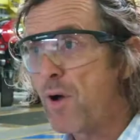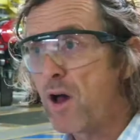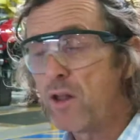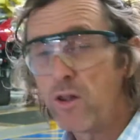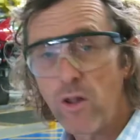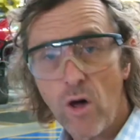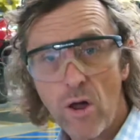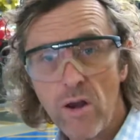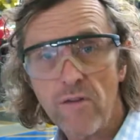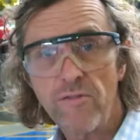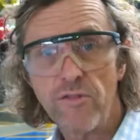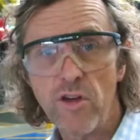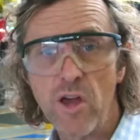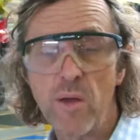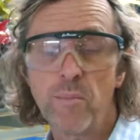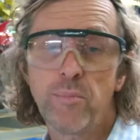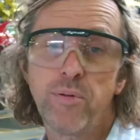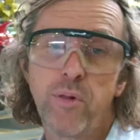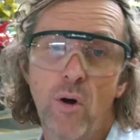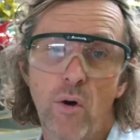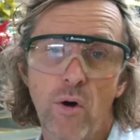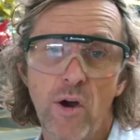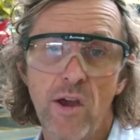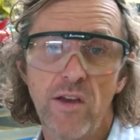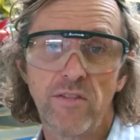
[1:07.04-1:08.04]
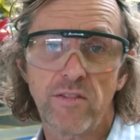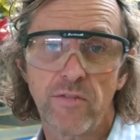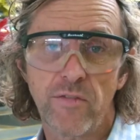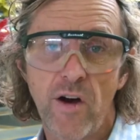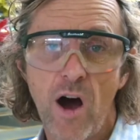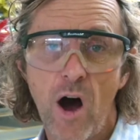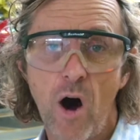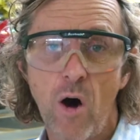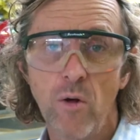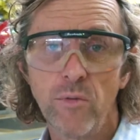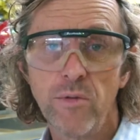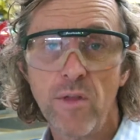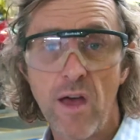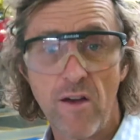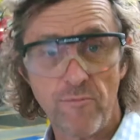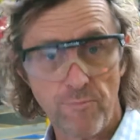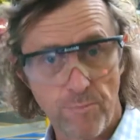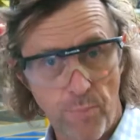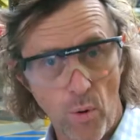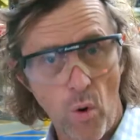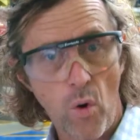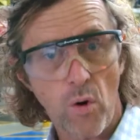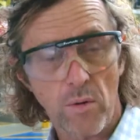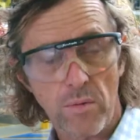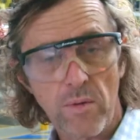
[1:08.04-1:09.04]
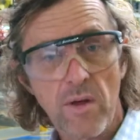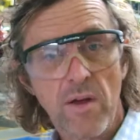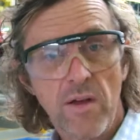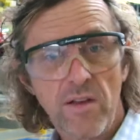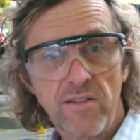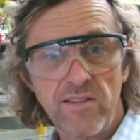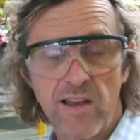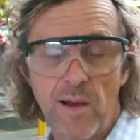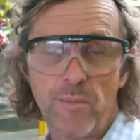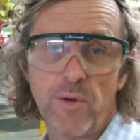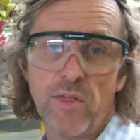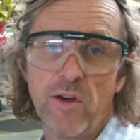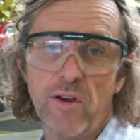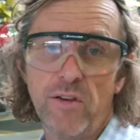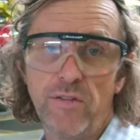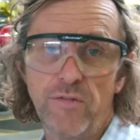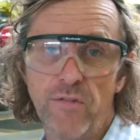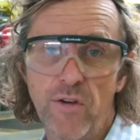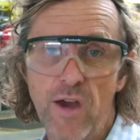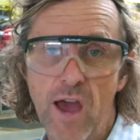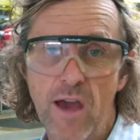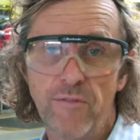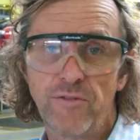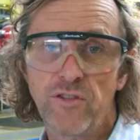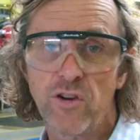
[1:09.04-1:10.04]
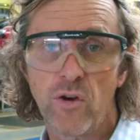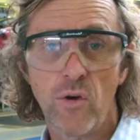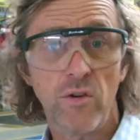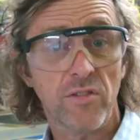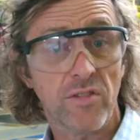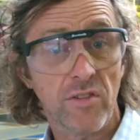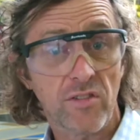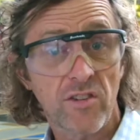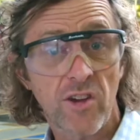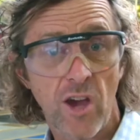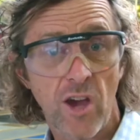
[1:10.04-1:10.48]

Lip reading: A lot of the employees of Holden have bought some of these VF2s as